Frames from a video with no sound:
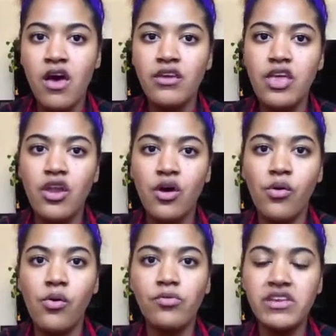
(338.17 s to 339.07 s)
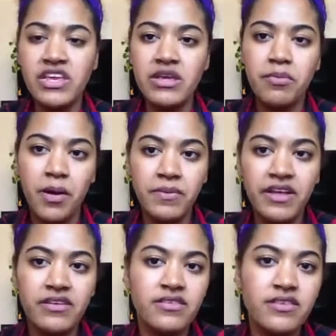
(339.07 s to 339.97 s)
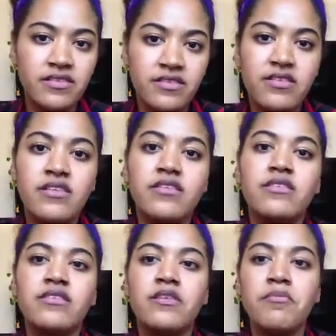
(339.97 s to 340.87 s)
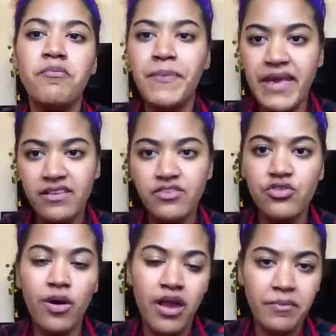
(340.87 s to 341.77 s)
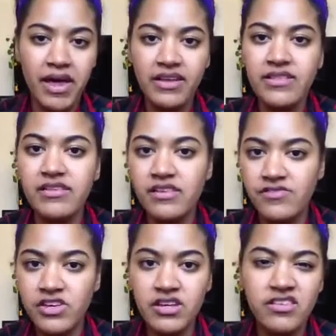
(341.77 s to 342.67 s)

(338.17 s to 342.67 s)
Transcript: you know, needing public assistance makes you automatically deviant,